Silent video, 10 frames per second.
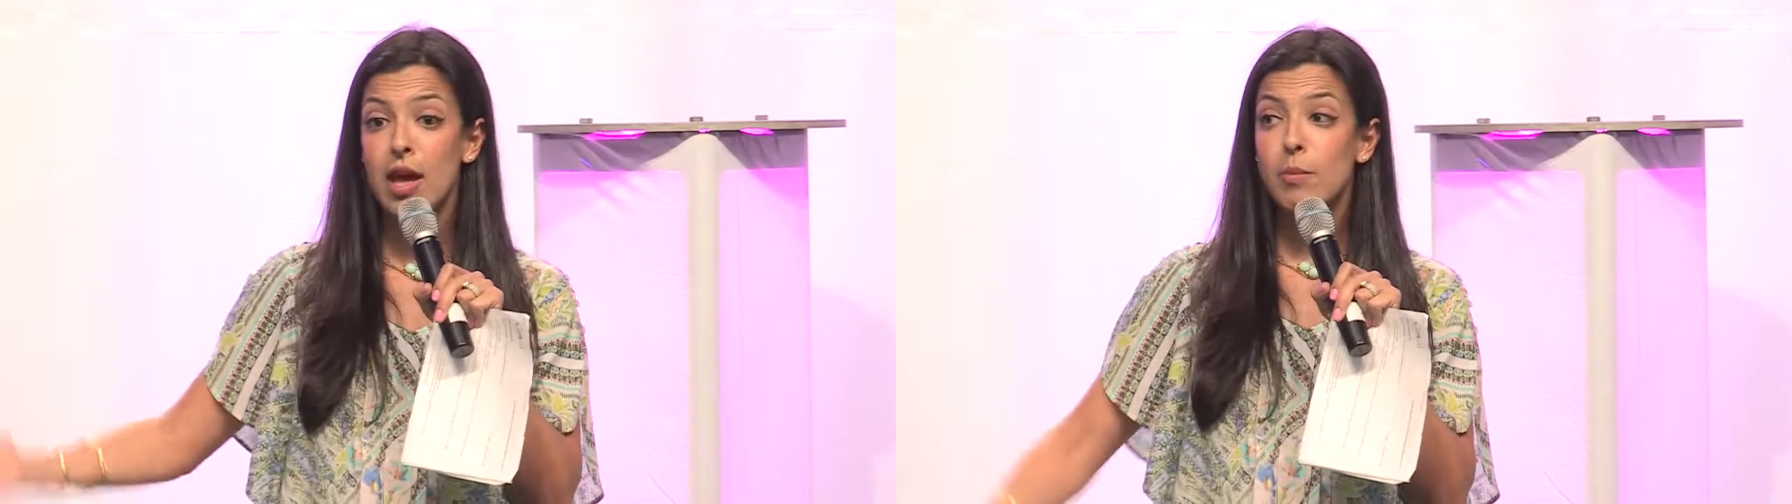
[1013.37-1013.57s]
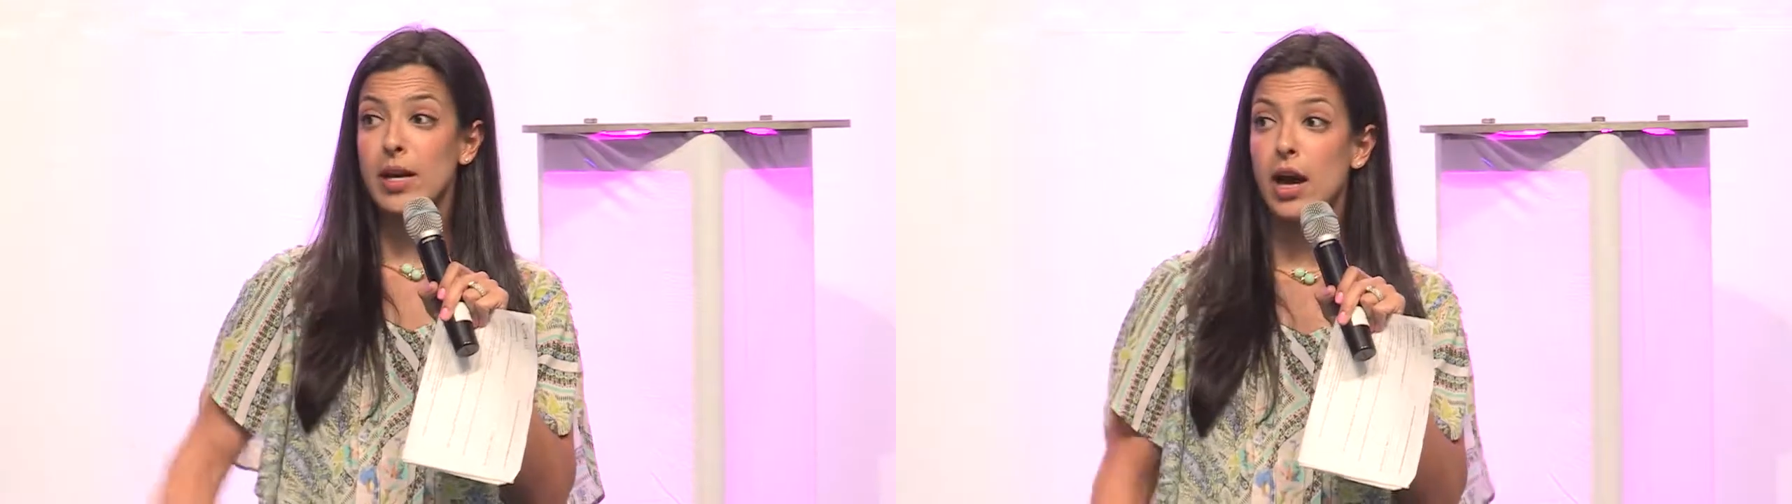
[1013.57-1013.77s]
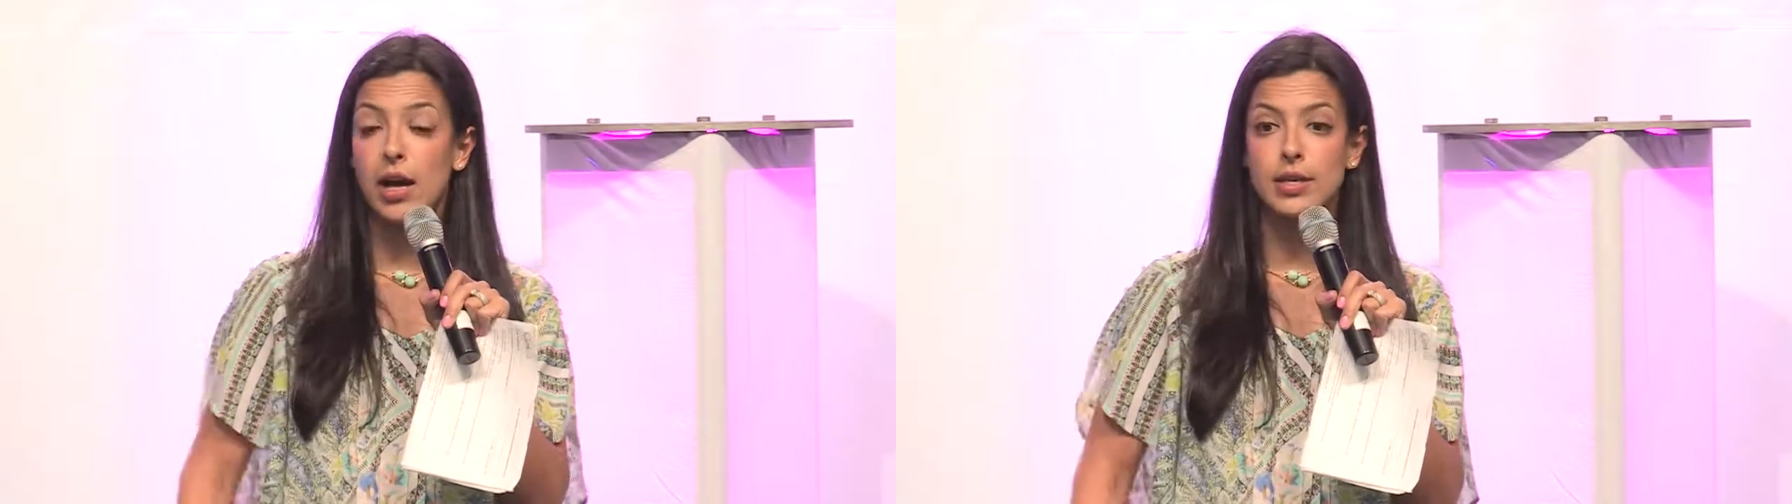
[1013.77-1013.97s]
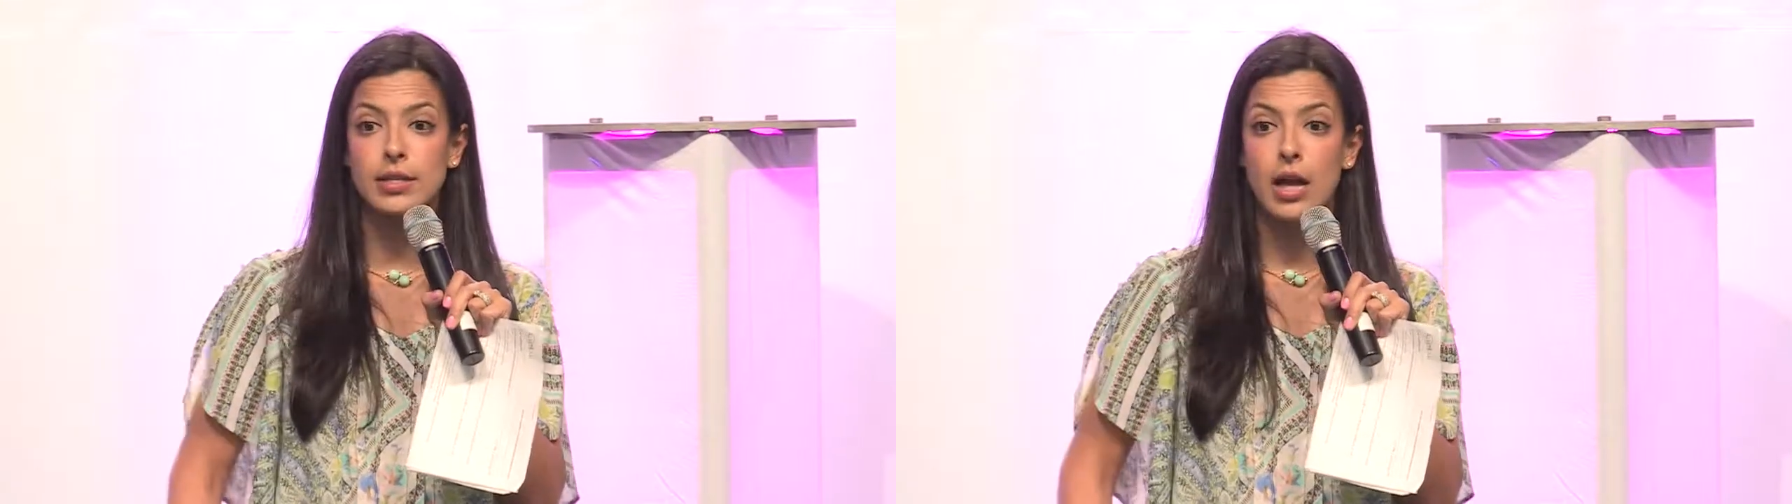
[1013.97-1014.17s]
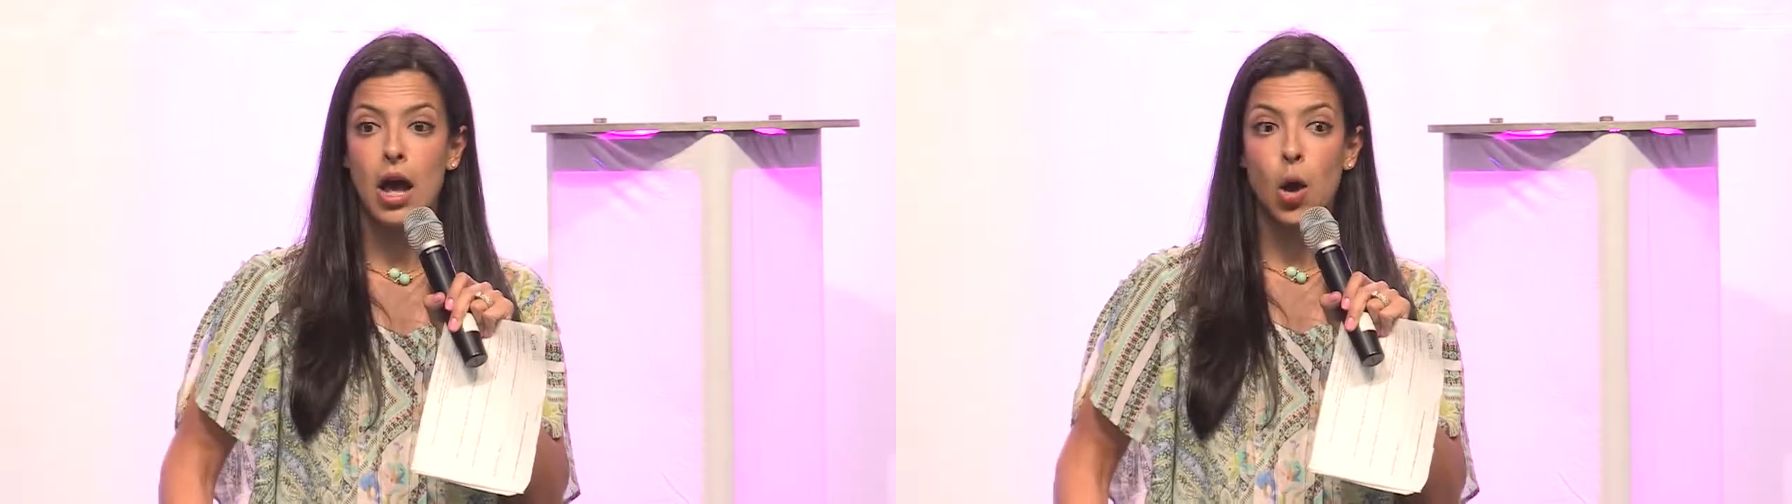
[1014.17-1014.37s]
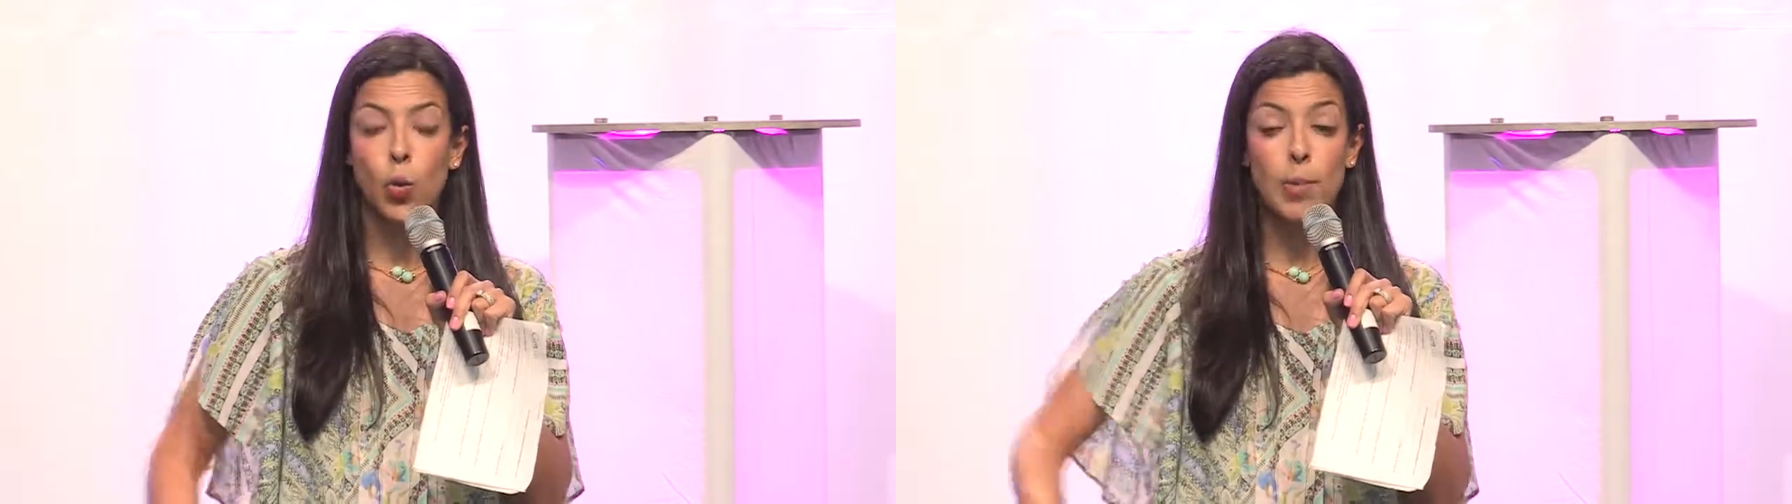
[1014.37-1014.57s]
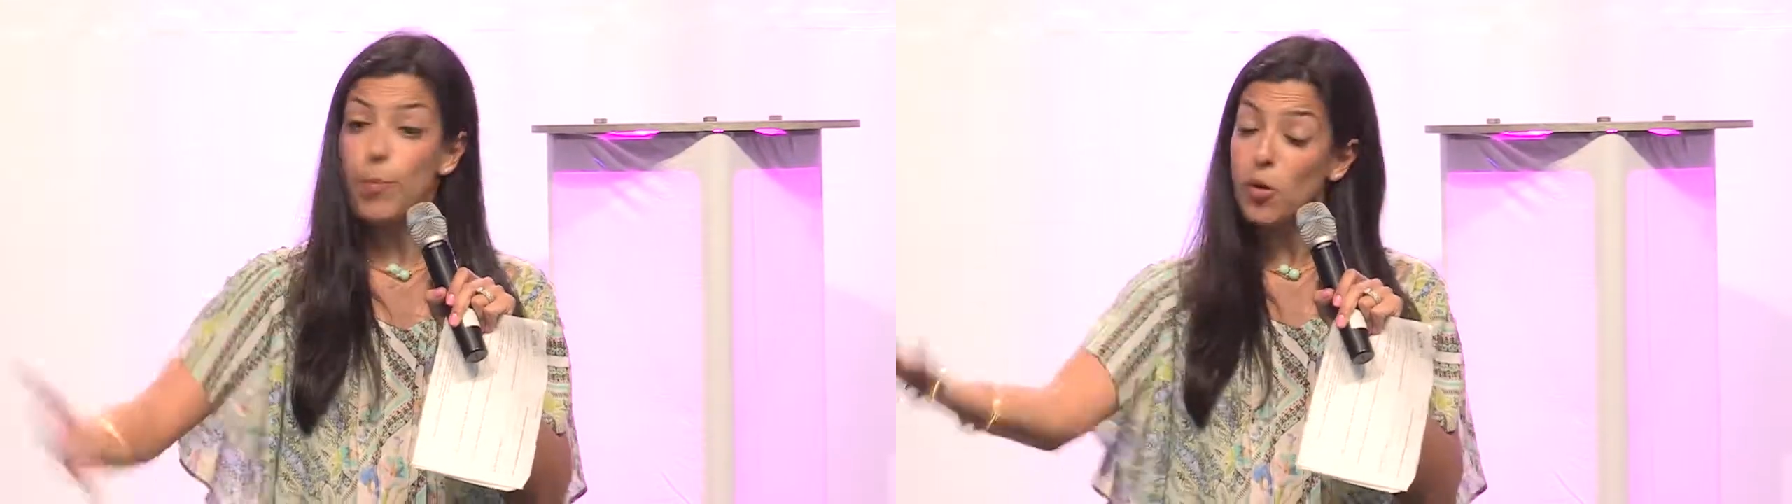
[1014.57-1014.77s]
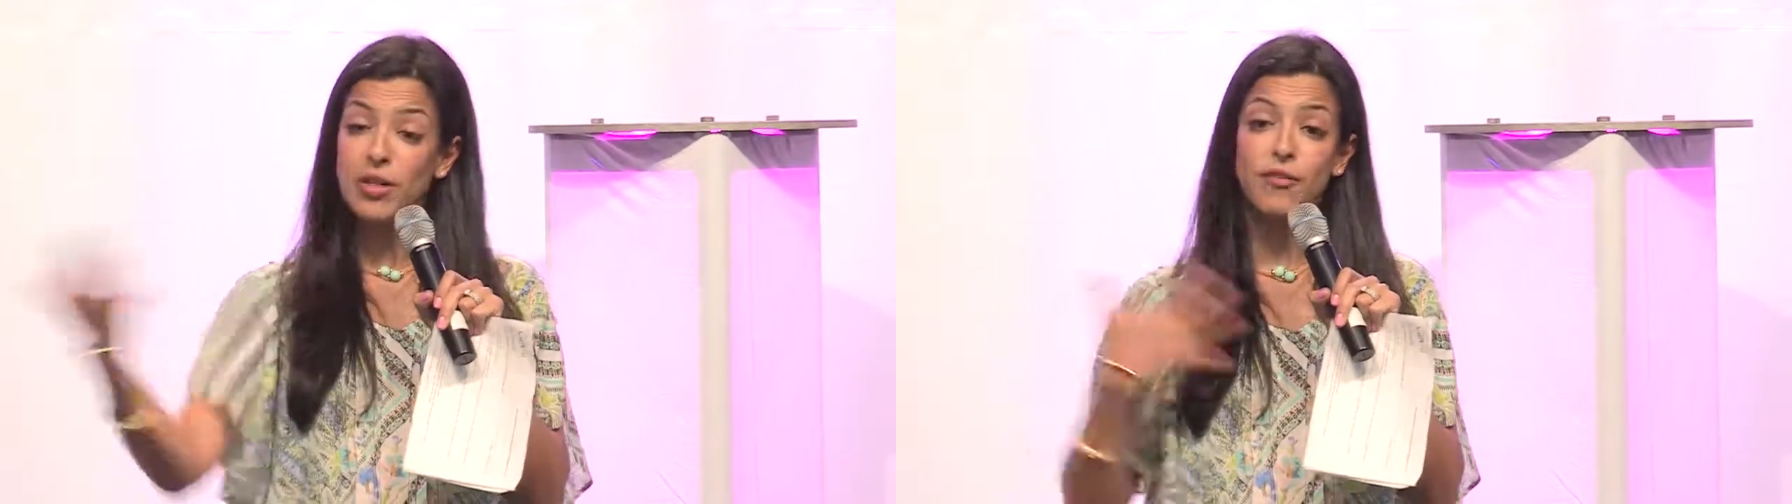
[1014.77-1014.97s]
because we both have